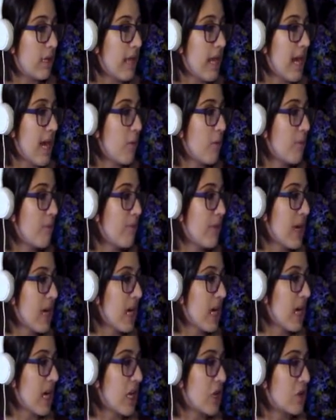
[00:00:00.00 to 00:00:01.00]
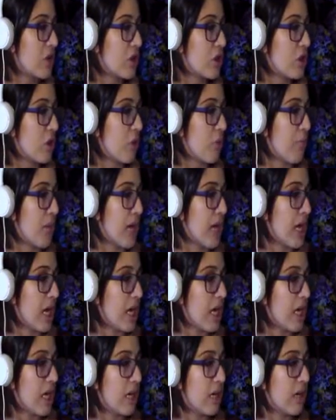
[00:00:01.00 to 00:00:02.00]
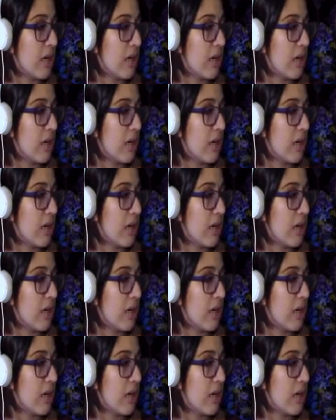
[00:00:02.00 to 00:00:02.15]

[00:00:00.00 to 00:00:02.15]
that would be stupid.